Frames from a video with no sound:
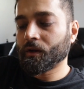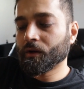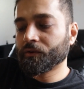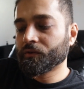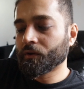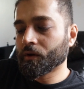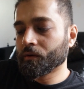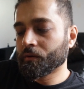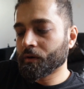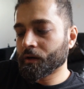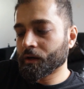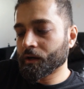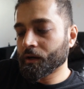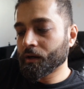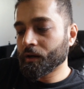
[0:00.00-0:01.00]

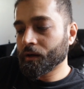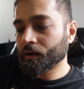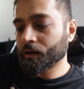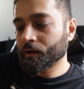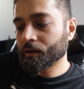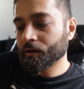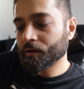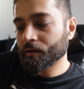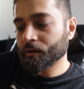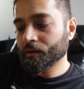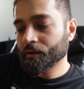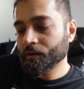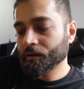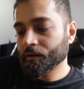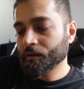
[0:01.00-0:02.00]
So
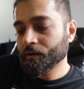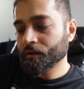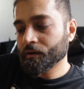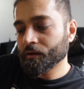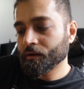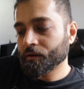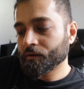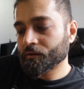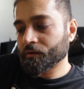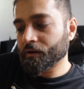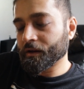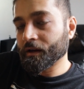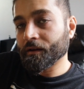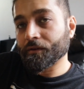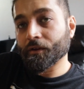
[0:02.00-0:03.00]

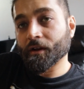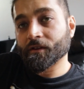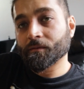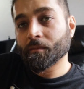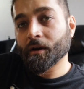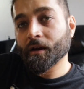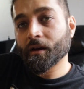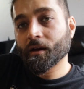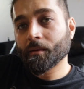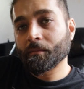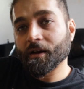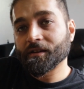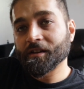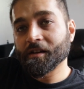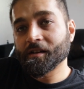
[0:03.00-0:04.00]
yeah, that's
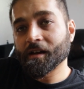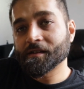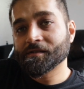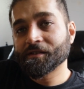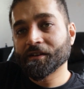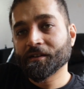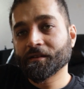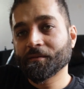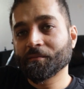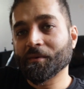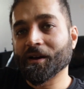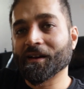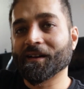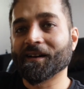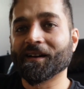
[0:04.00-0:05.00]
my tea testing,
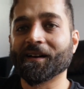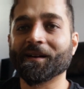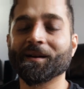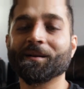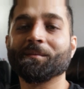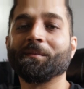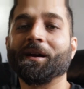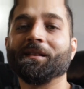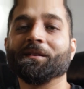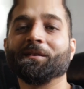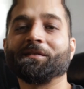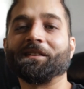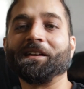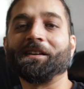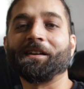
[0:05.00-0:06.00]
my
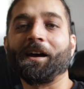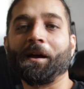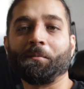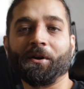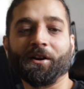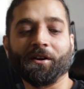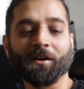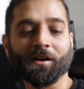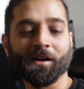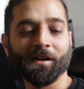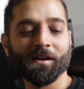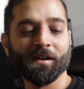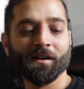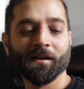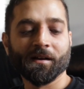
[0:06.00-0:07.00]
little tea time here
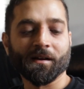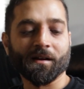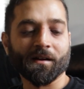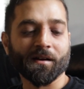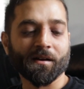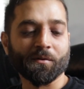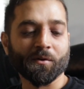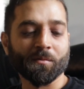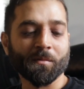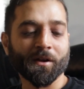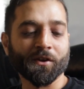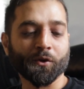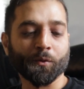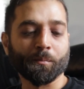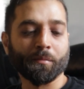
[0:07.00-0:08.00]
with my
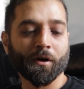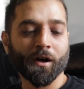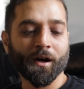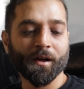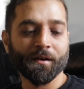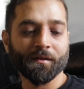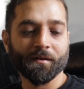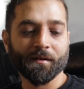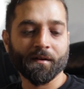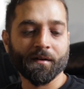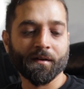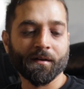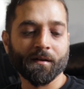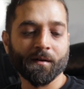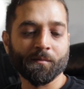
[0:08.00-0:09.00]
new pot,
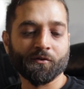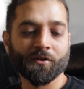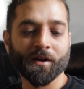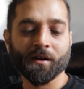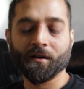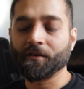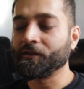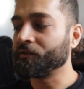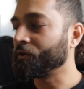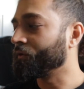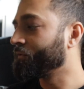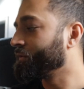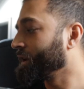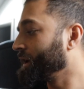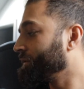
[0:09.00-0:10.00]
and I'm trying all these new
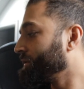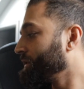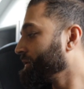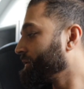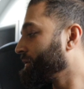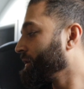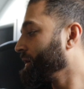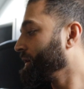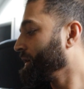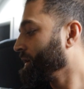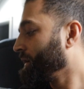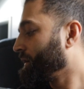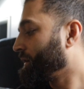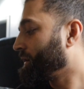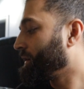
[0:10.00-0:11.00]
flavors.
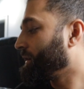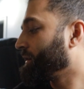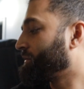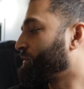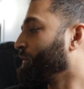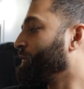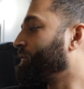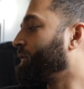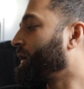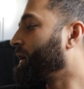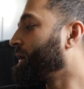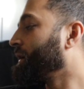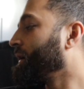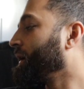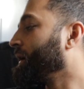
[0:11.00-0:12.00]
So
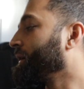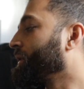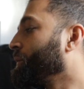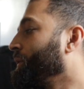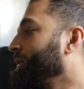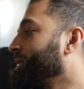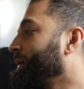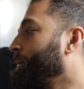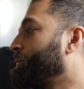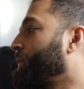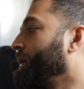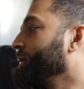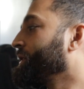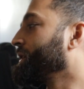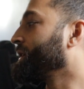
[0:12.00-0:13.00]
far, the ones I'm
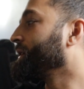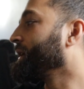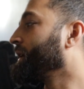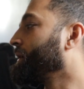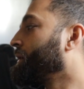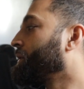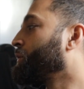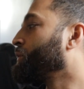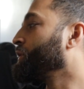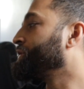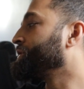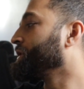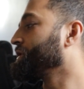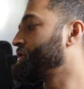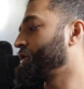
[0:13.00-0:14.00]
probably gonna get are
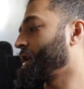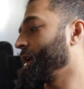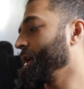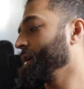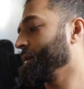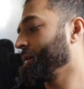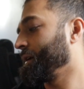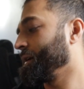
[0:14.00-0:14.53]
original chai.